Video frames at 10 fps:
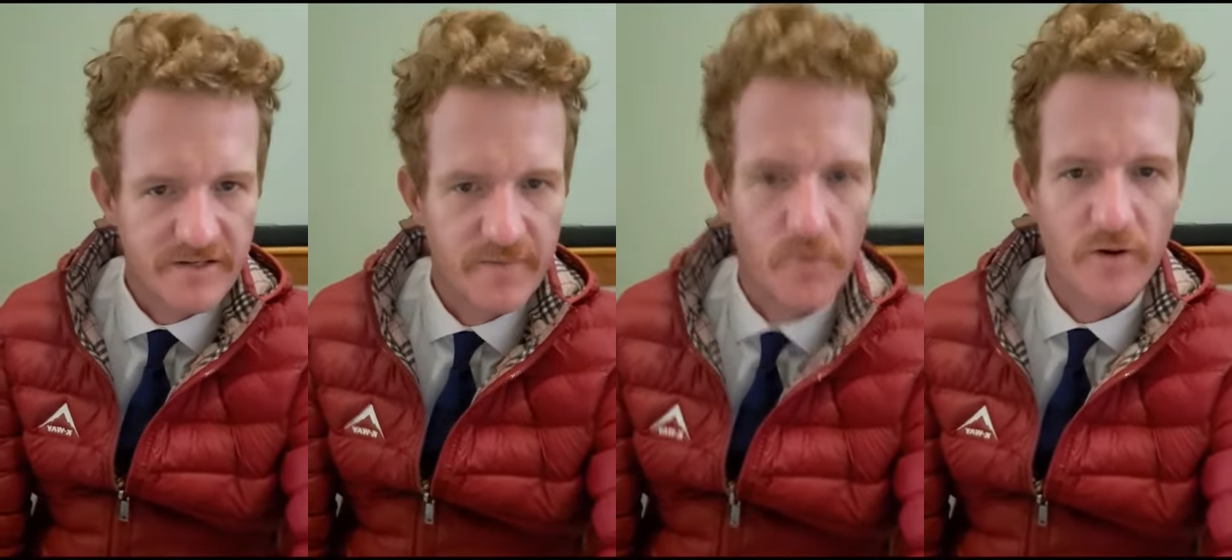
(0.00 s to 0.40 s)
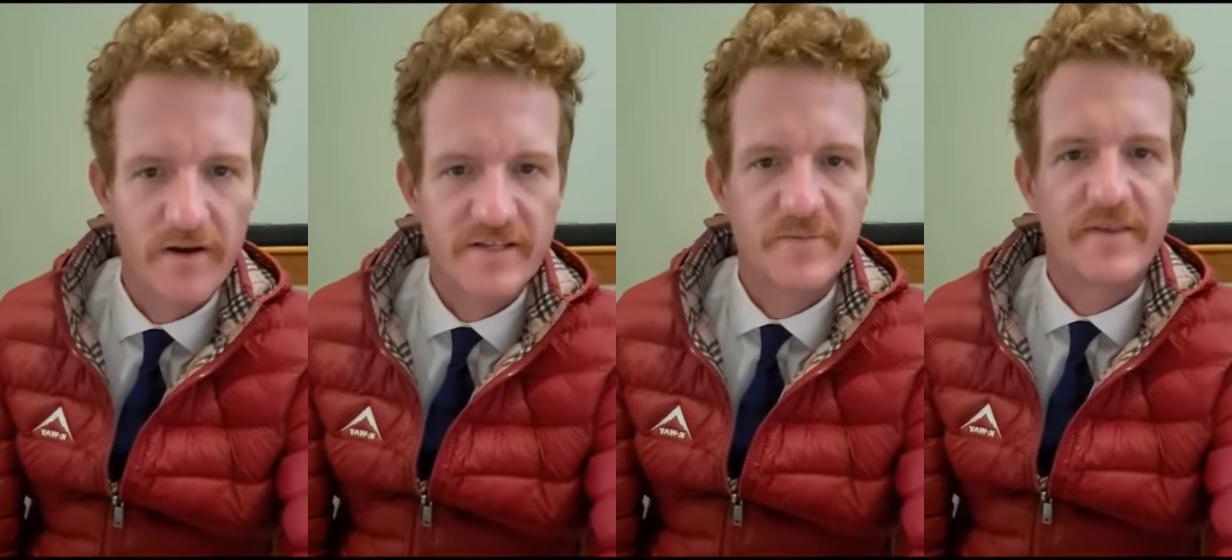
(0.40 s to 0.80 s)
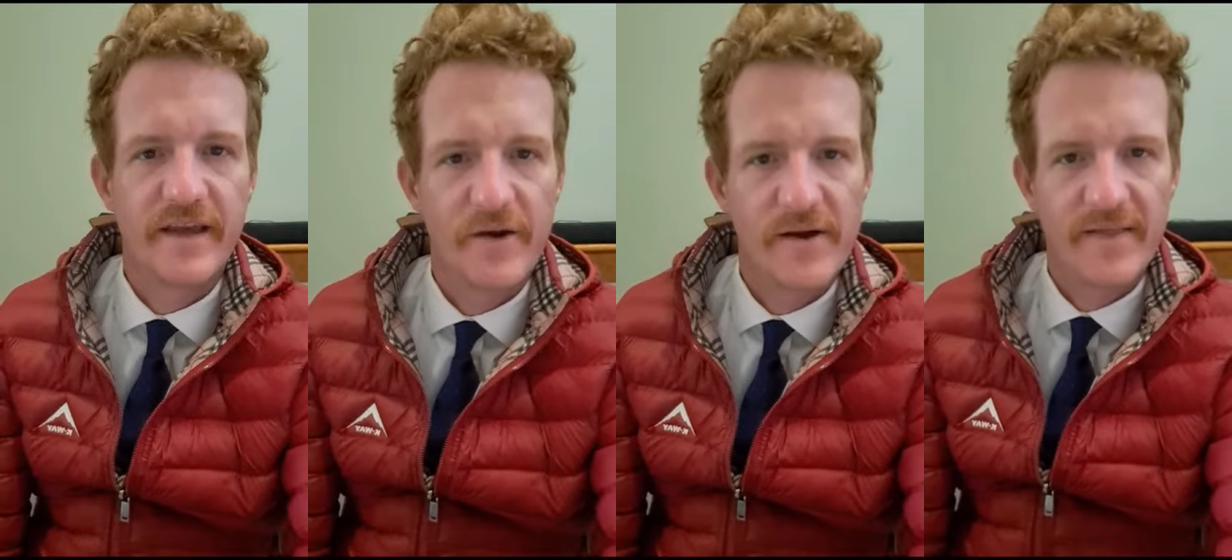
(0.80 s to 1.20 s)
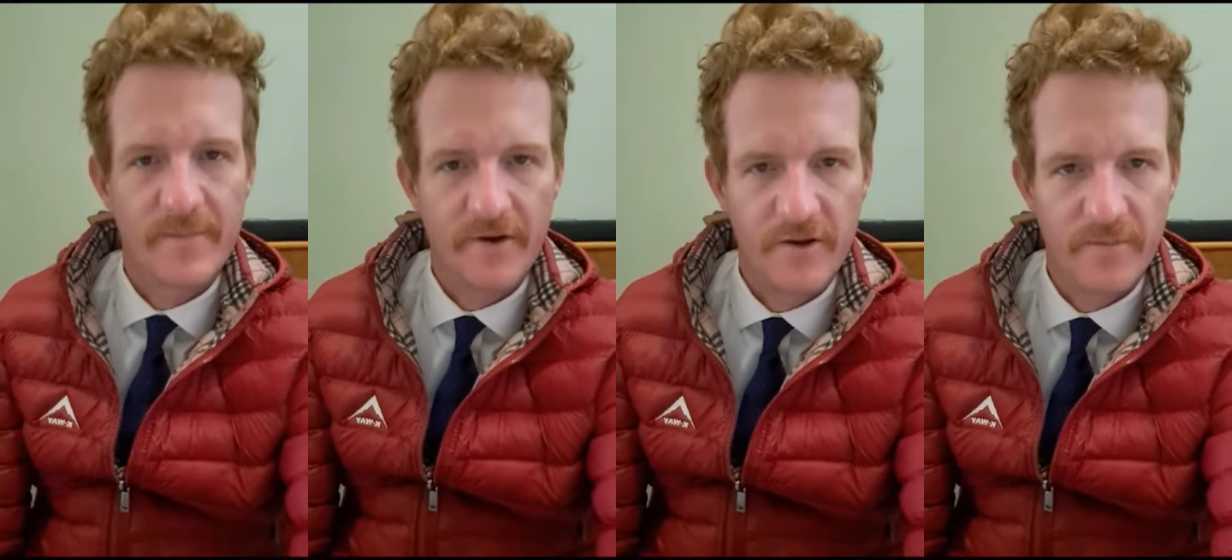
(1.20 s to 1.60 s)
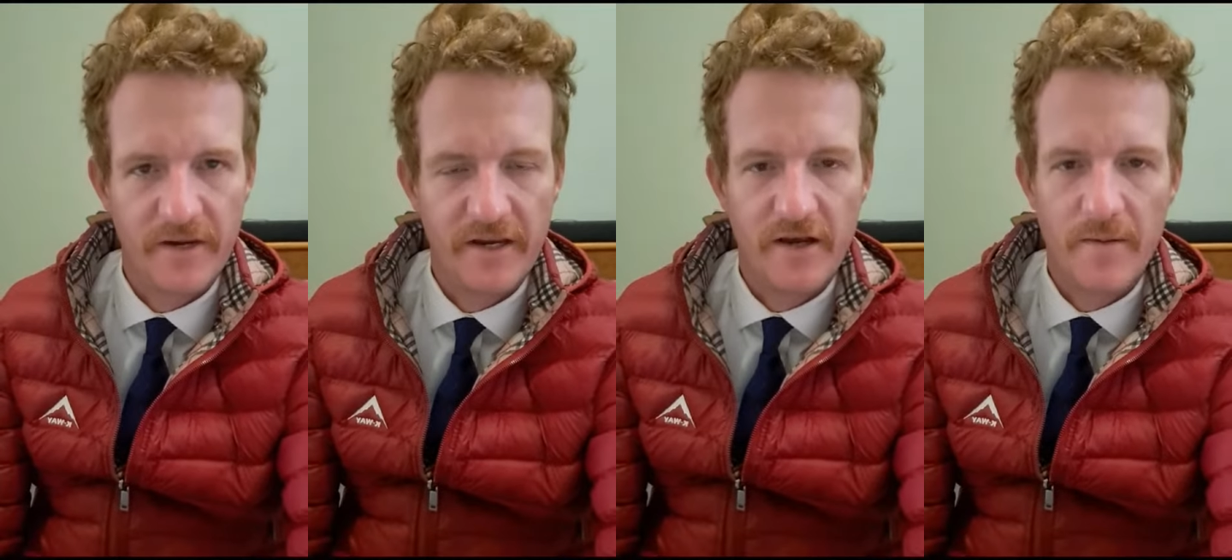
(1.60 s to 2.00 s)
in the Port Elizabeth area that I'm going to
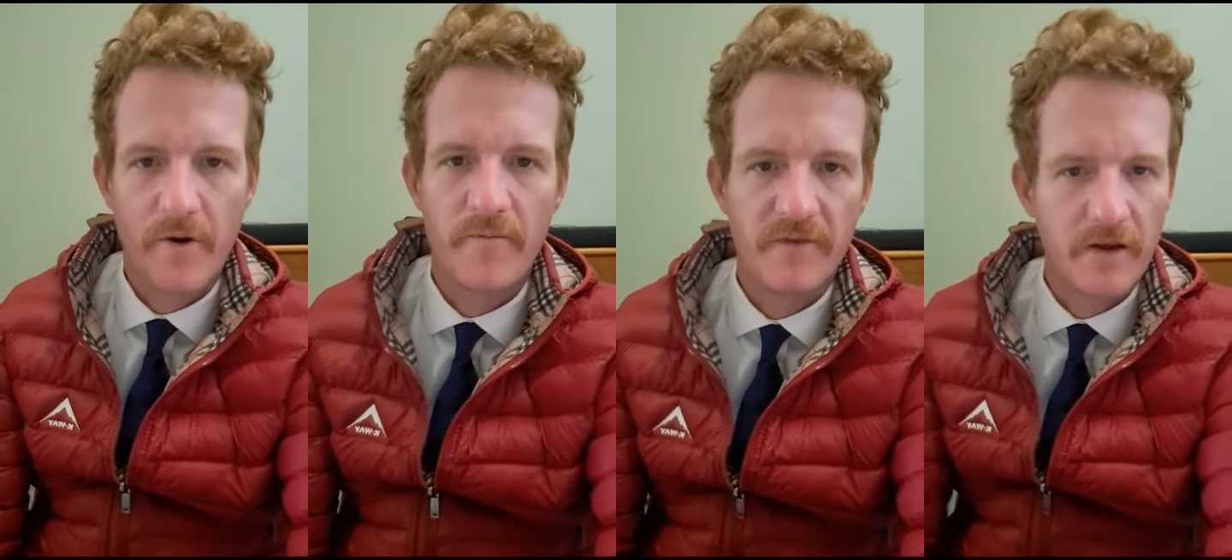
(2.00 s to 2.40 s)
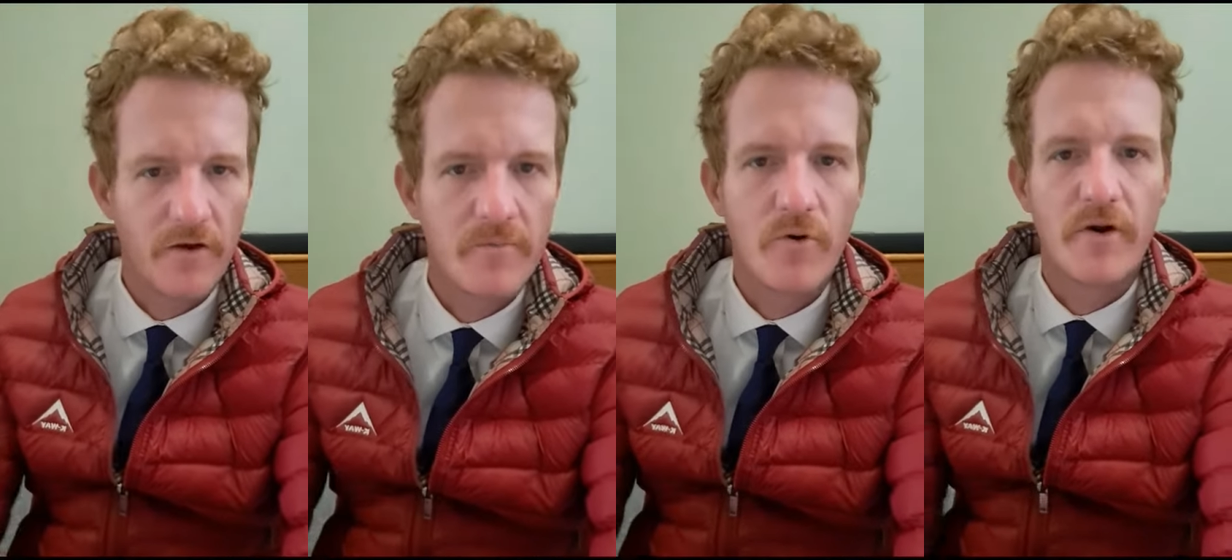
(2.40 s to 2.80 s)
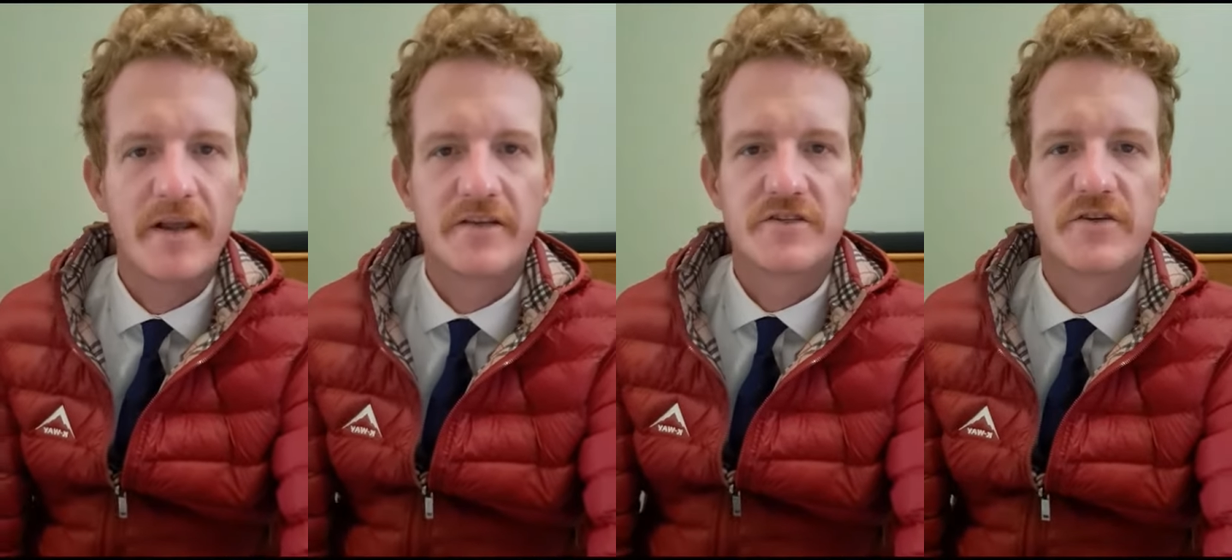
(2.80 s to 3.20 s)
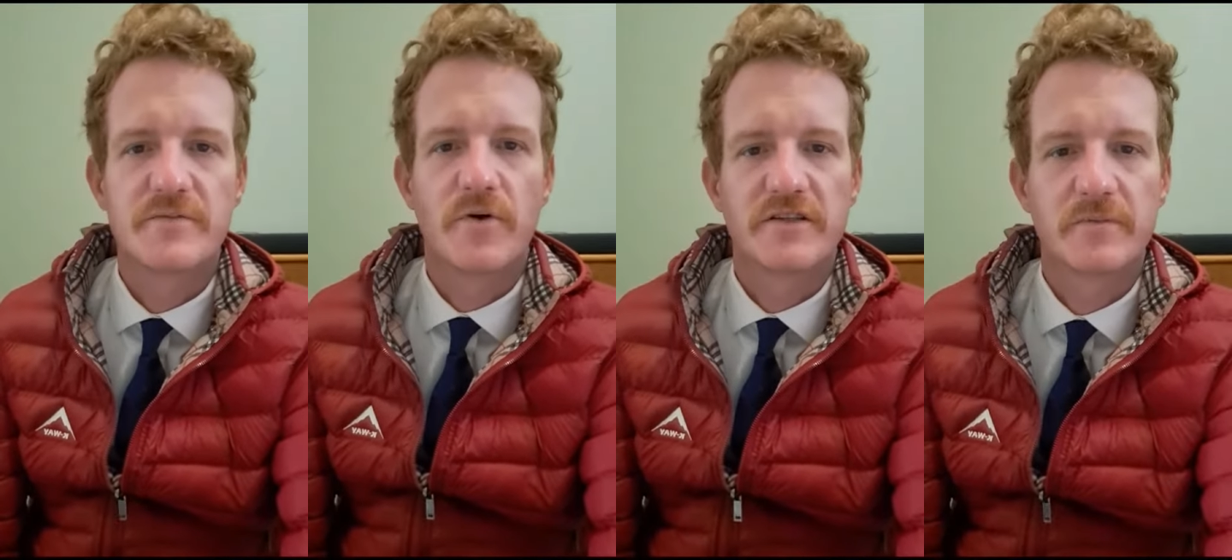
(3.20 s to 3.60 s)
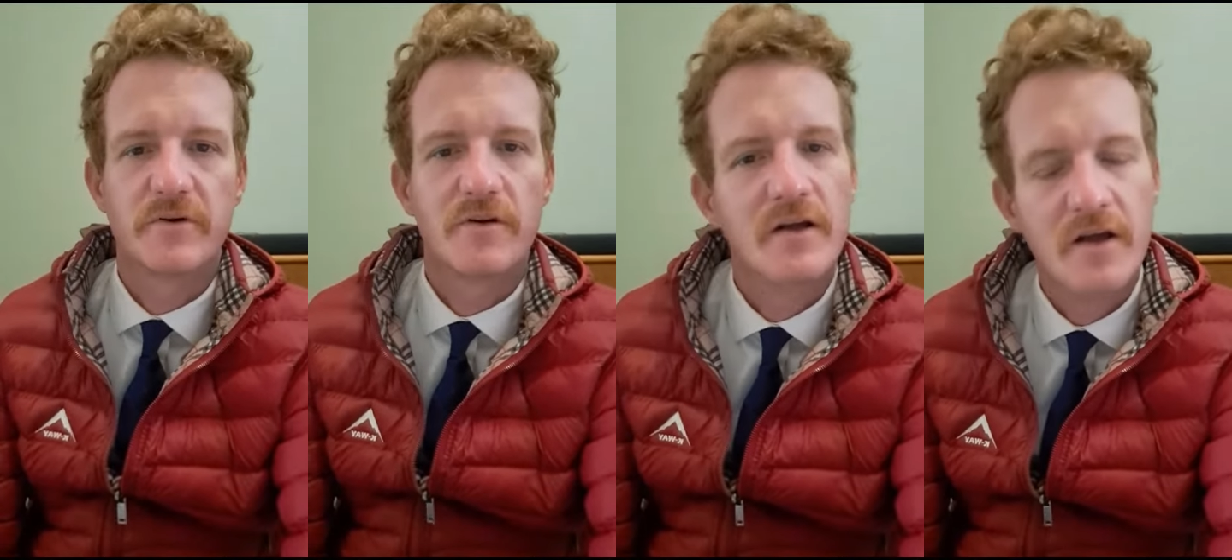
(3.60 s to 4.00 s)
be hopefully onboarding as soon as
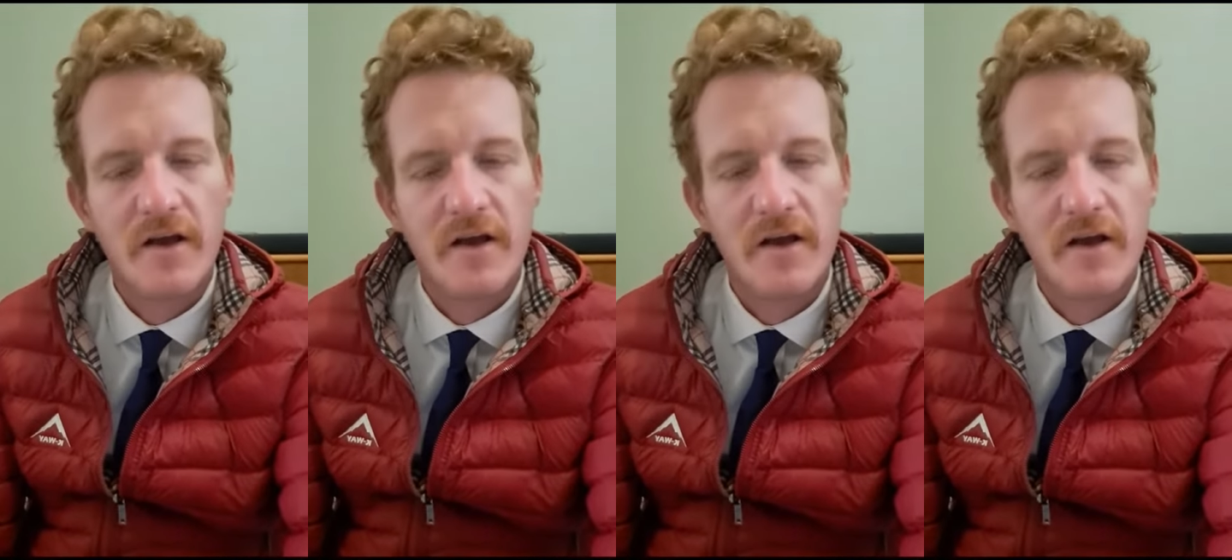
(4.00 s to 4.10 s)
possible.